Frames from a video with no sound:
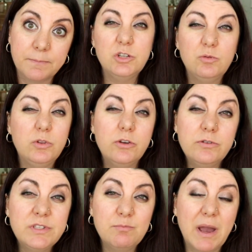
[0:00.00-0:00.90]
Too
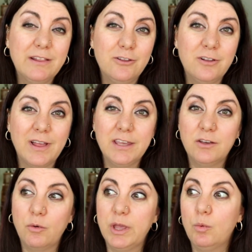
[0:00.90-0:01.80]
loose might look like
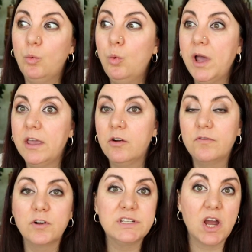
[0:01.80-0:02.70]
going way
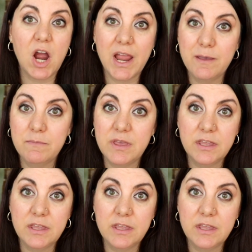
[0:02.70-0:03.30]
over time